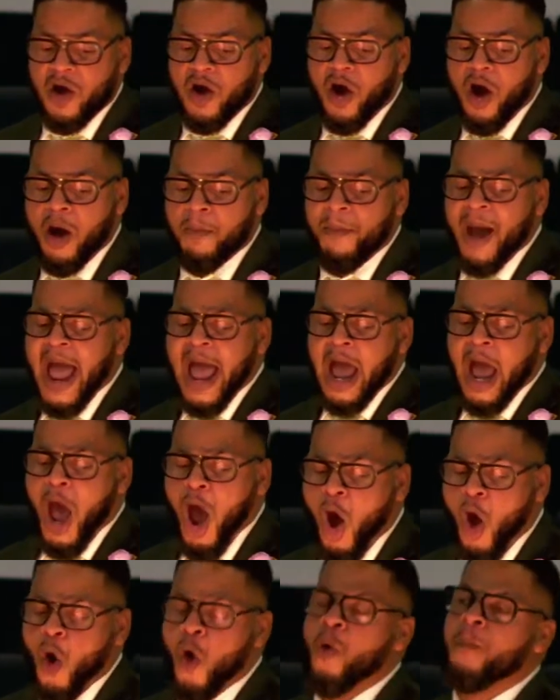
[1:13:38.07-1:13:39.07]
on my
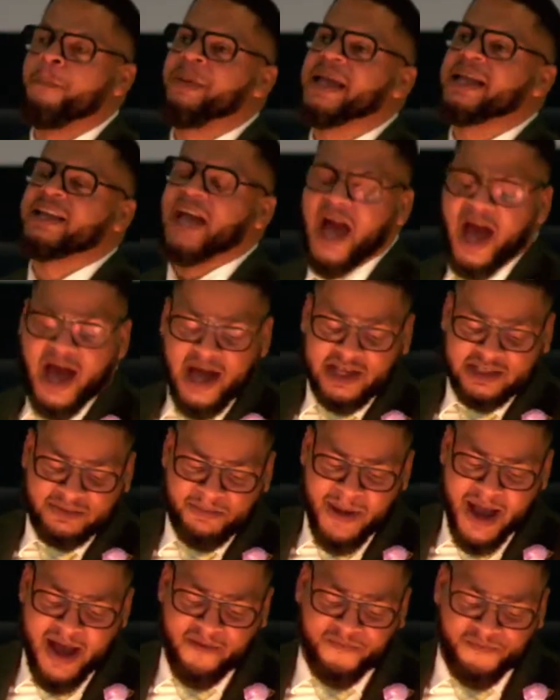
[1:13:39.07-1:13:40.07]
own because
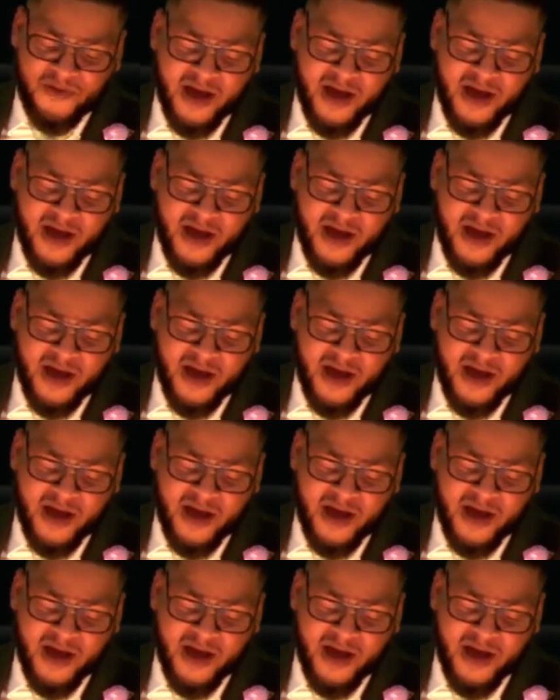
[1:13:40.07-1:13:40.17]
my